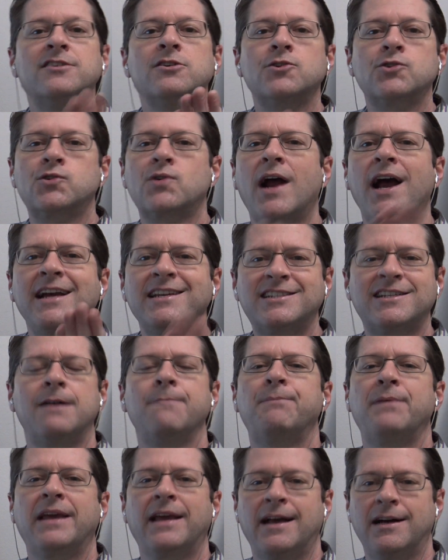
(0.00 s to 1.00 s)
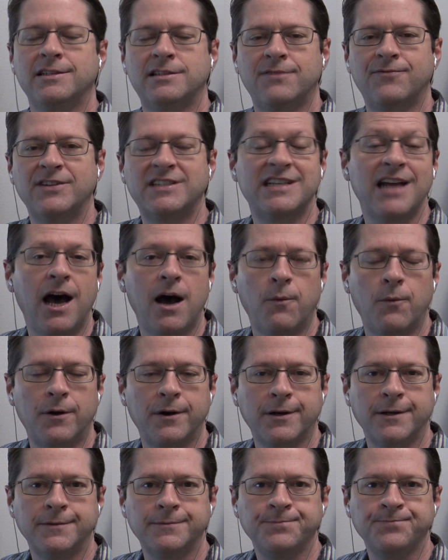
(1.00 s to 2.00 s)
So try something else if it's not
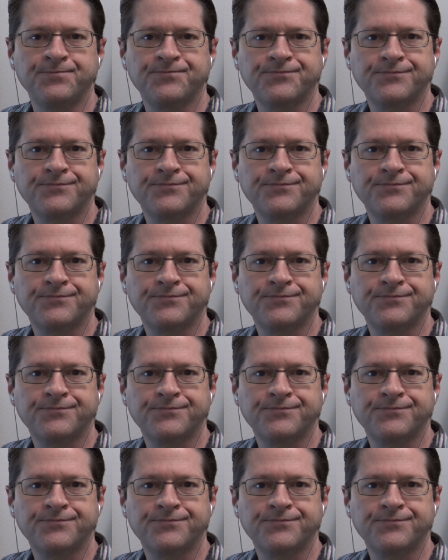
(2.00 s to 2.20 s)
working.